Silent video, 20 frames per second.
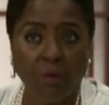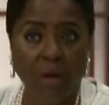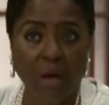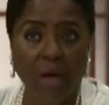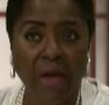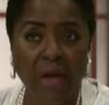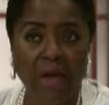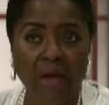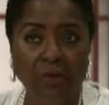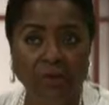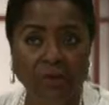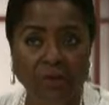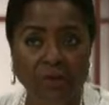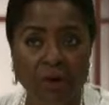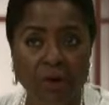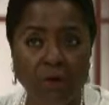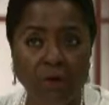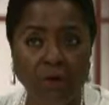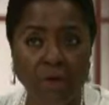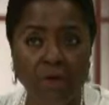I have
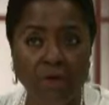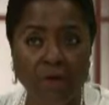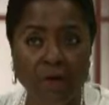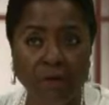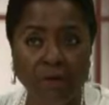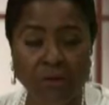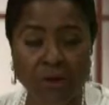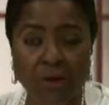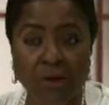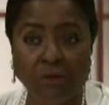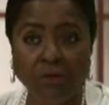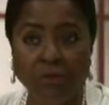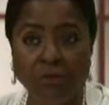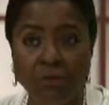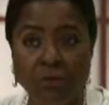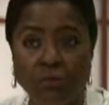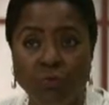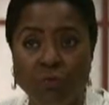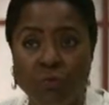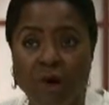attorneys I talk
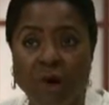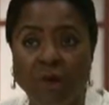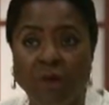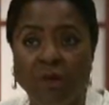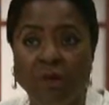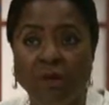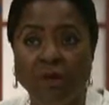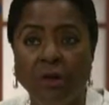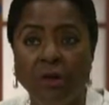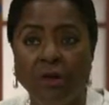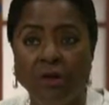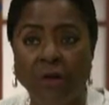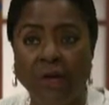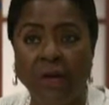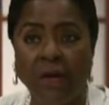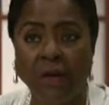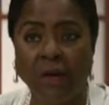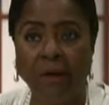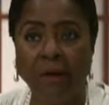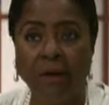to
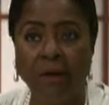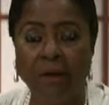regularly